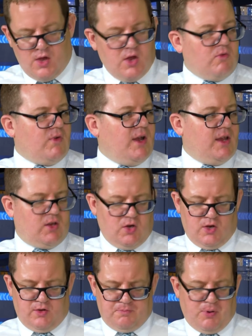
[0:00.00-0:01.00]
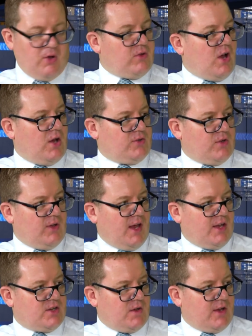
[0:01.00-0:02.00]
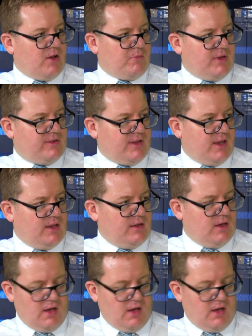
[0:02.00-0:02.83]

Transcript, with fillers: really good podcast on it actually on LBC.